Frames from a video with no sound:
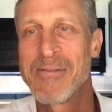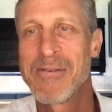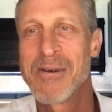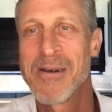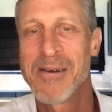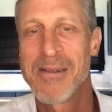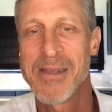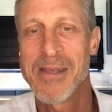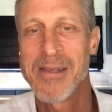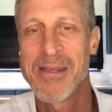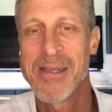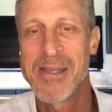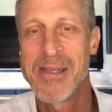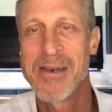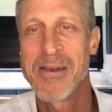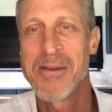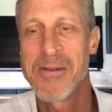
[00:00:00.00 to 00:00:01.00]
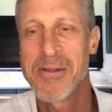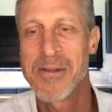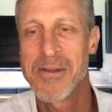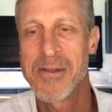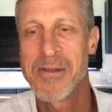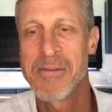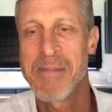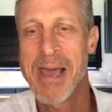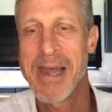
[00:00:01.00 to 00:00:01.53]
for you know
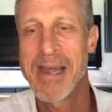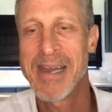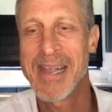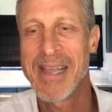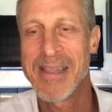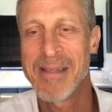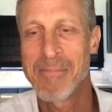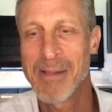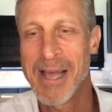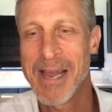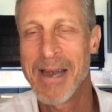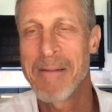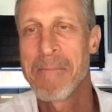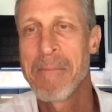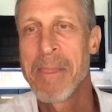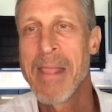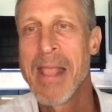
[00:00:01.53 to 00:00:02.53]
humanity and the planet.